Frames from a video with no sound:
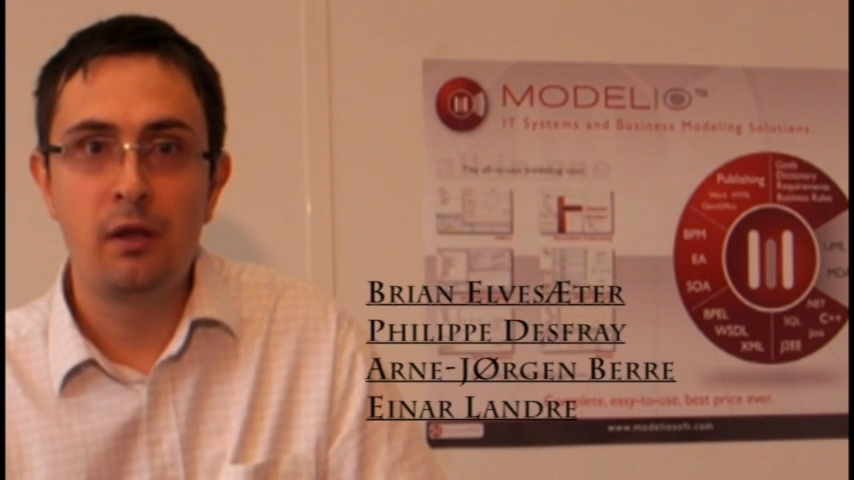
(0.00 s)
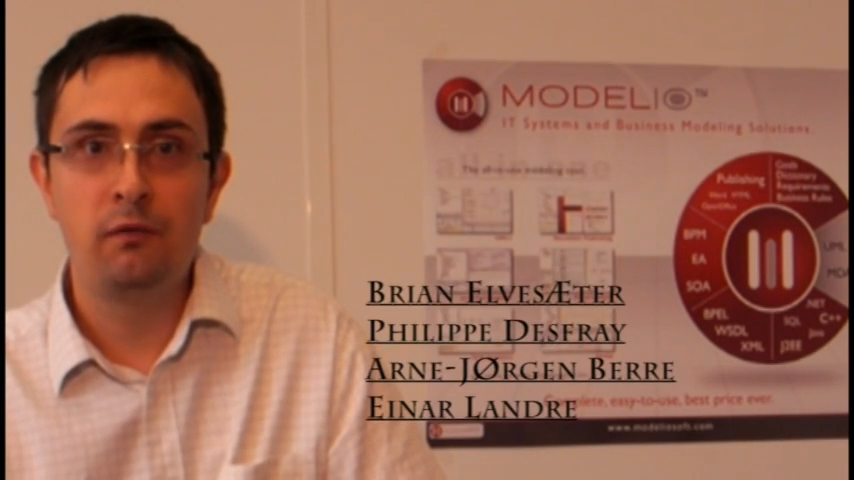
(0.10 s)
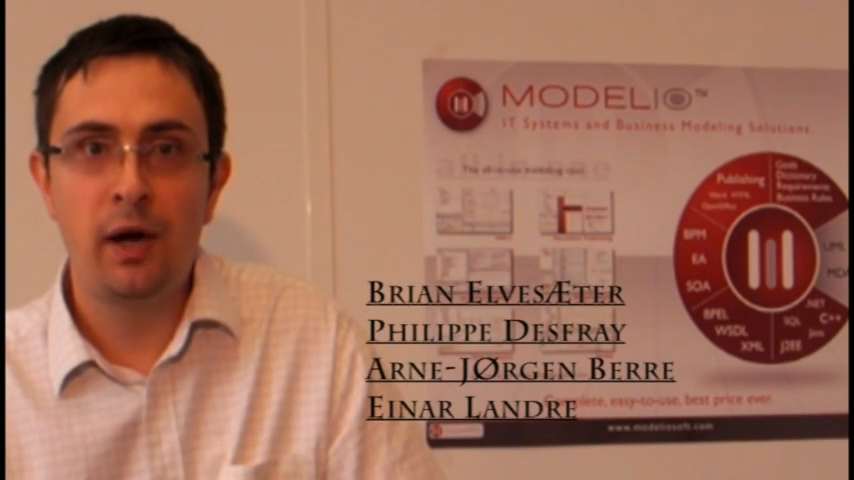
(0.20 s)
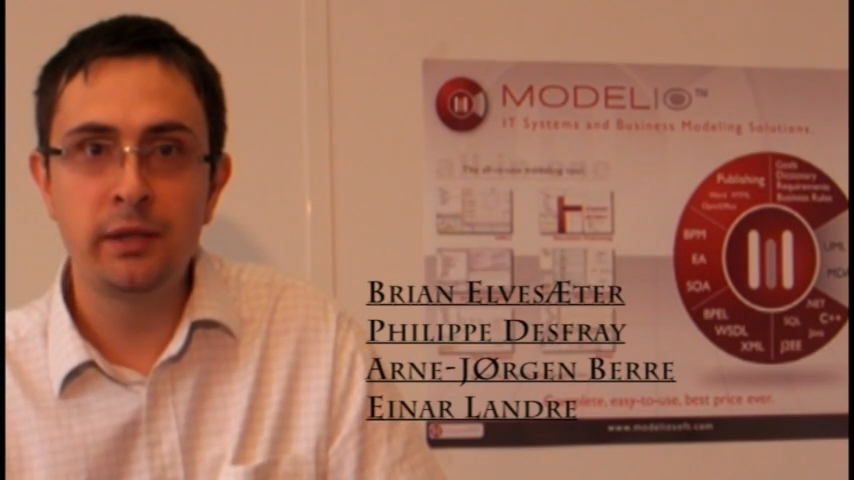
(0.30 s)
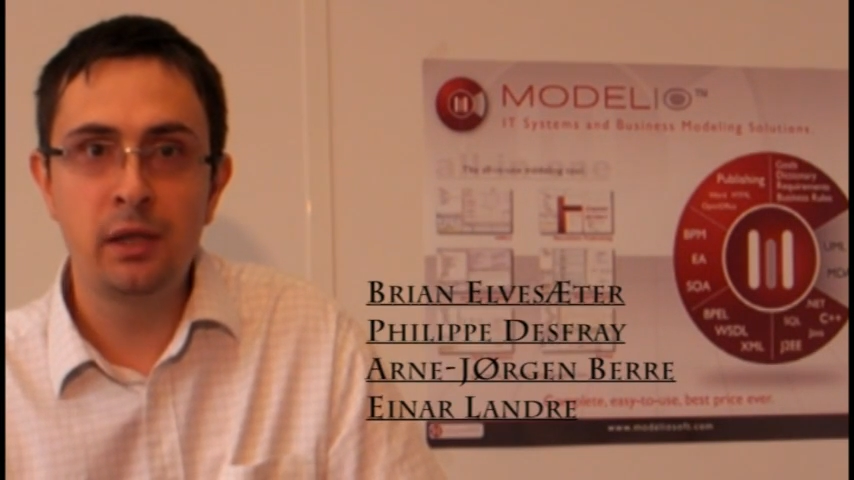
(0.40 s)

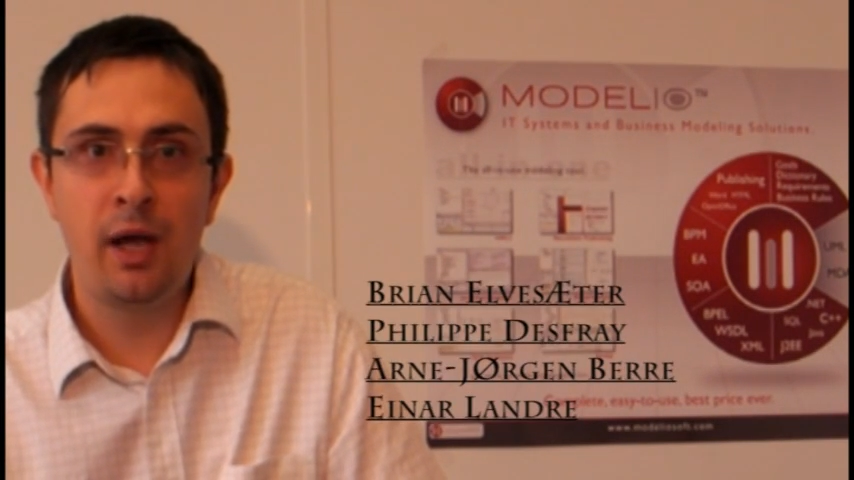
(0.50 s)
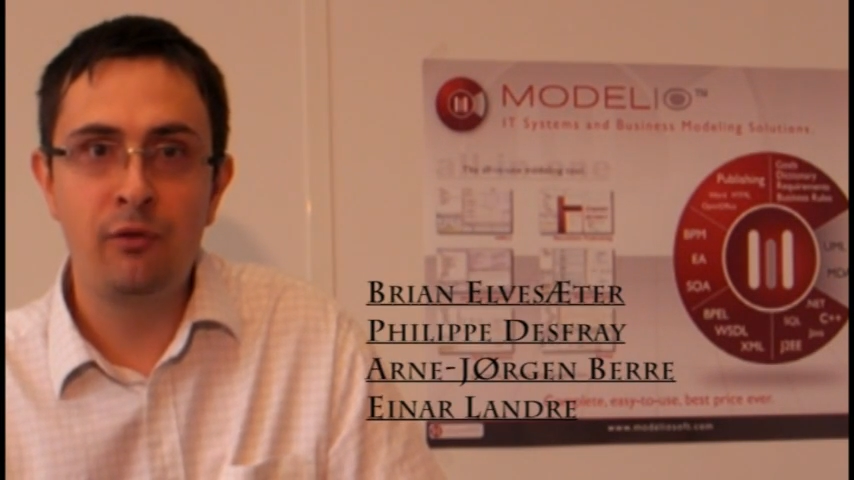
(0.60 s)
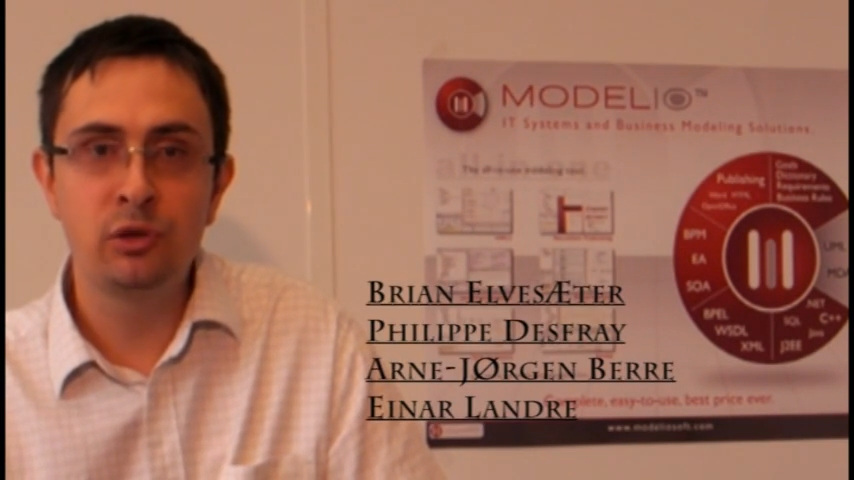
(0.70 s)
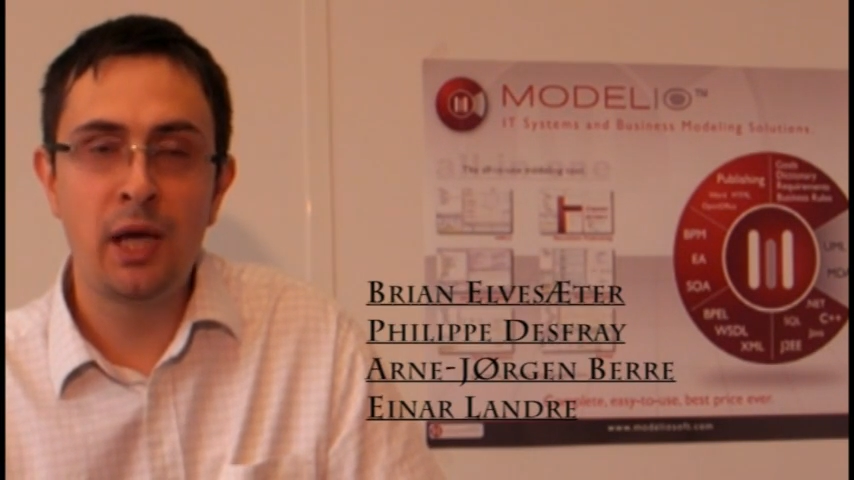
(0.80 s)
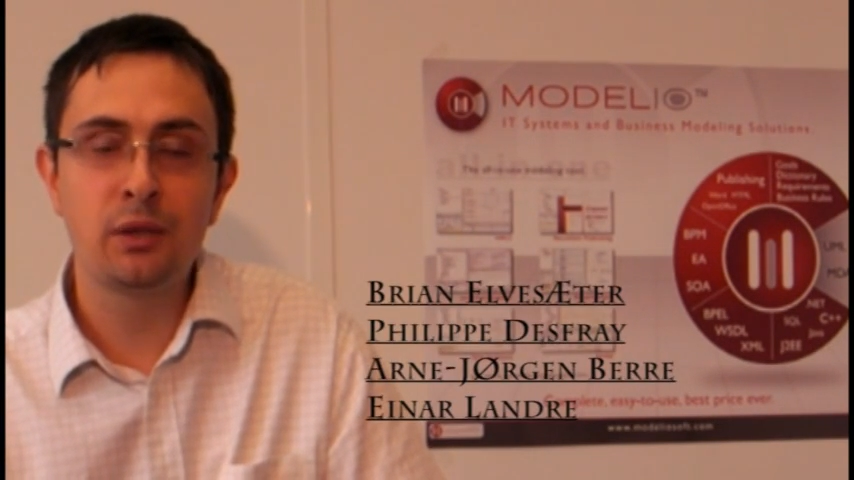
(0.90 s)
Finally, I
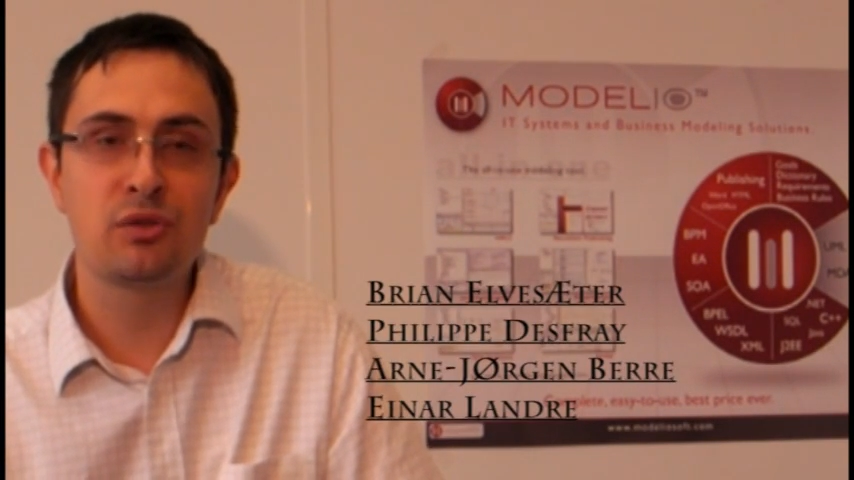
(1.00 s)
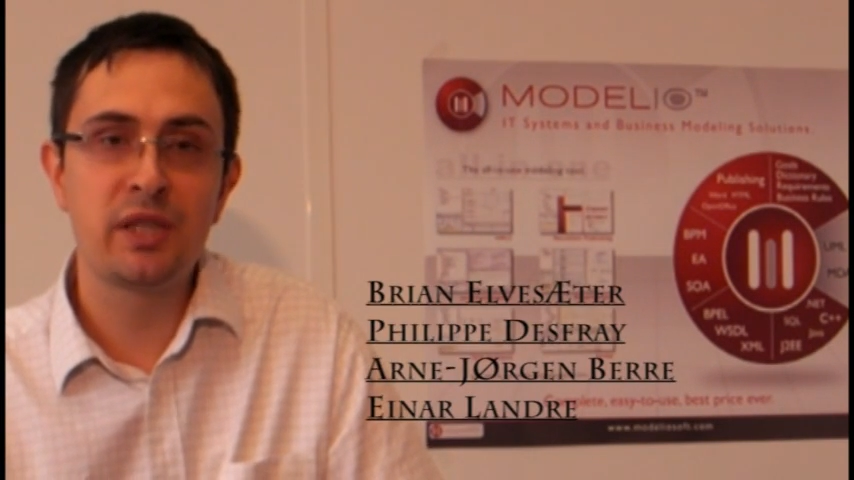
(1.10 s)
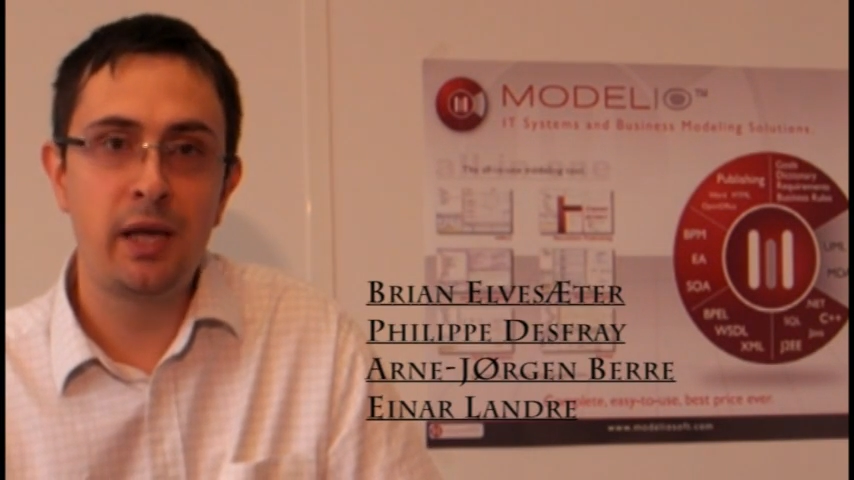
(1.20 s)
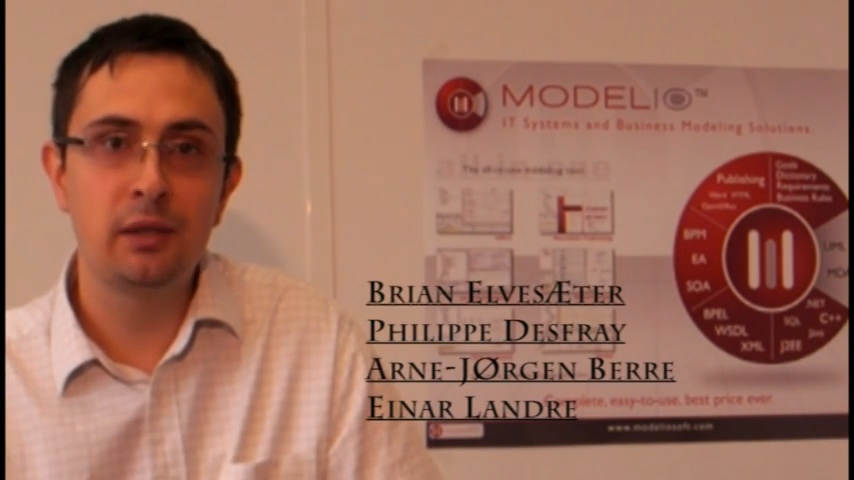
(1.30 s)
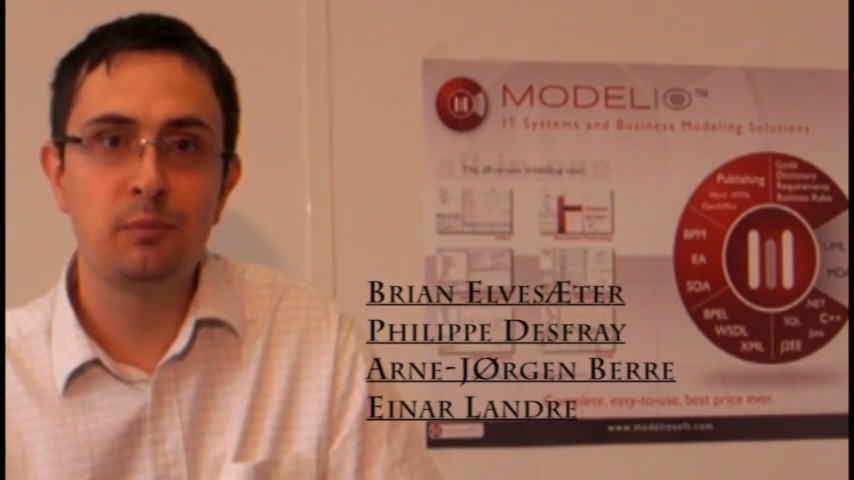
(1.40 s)
would like to
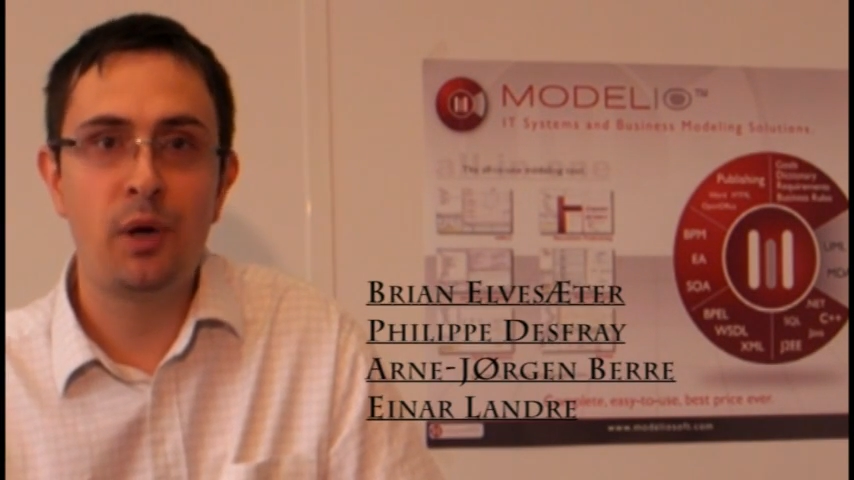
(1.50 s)
thank